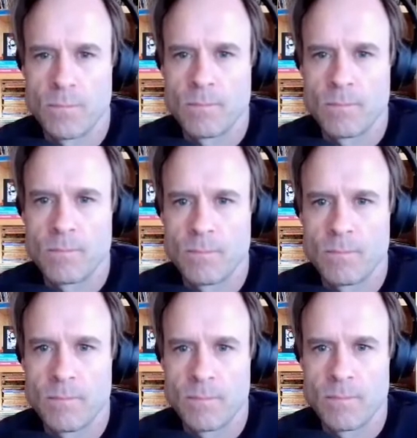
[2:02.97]

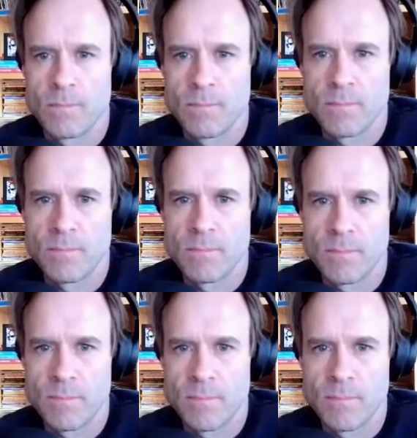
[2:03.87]

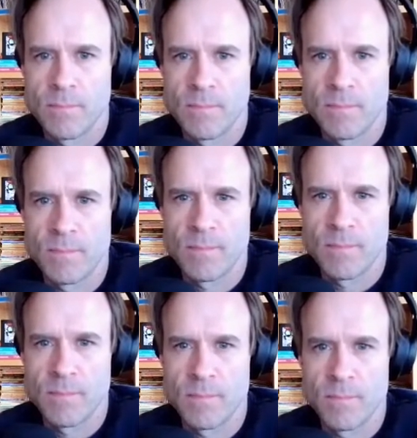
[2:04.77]

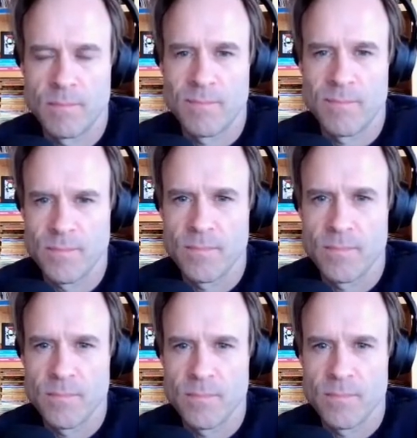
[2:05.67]
The person shown says nothing.